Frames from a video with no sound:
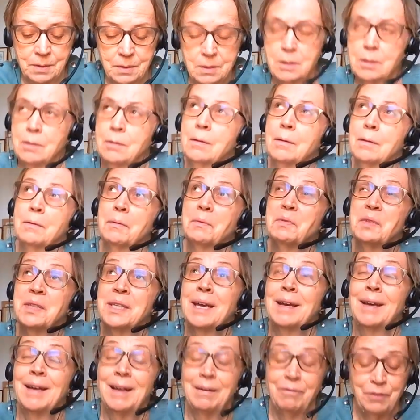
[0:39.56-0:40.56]
to,
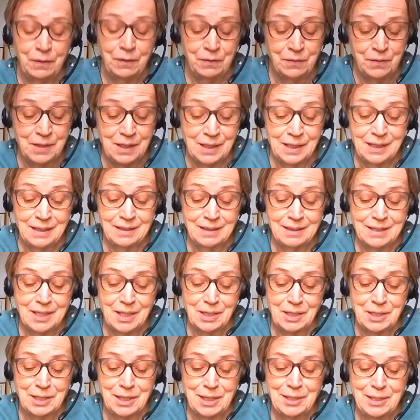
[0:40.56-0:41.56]
yeah, 15,
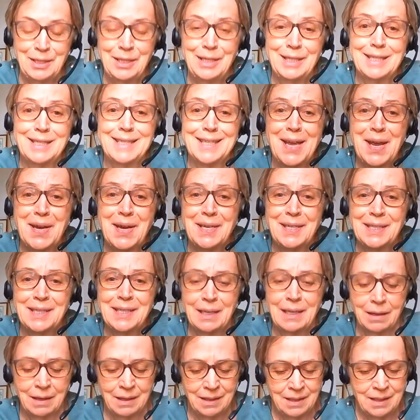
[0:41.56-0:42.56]
16 years
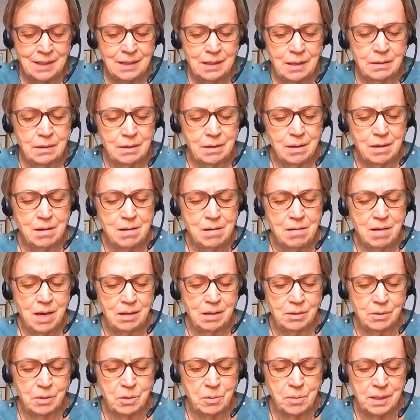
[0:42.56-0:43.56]
later, I
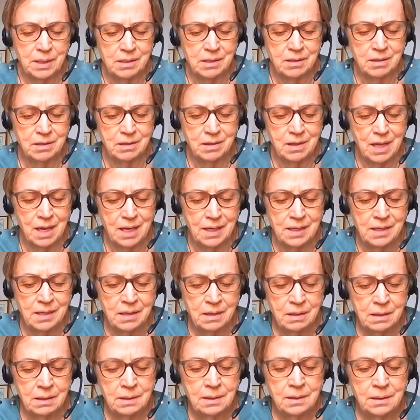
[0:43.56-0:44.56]
look quite good then.
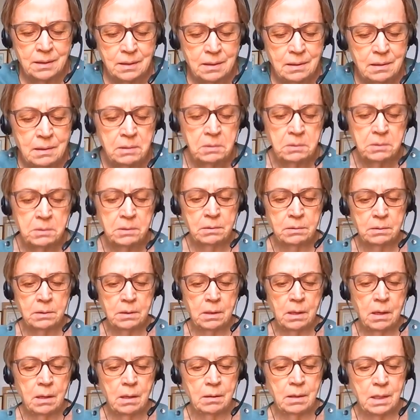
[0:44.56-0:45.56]
You
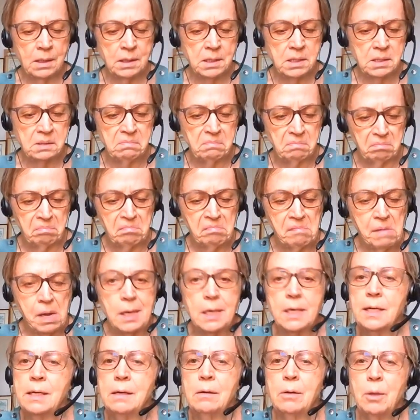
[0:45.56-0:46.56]
know, I didn't,
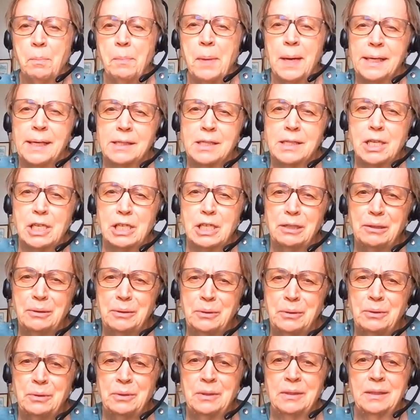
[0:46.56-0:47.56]
I didn't look bad at
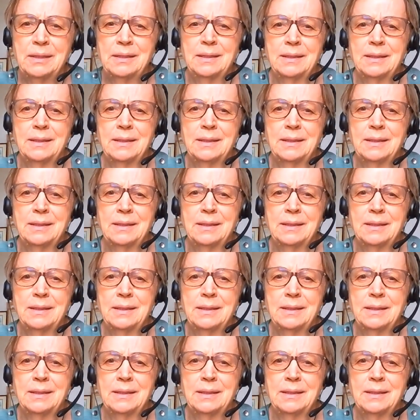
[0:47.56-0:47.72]
all.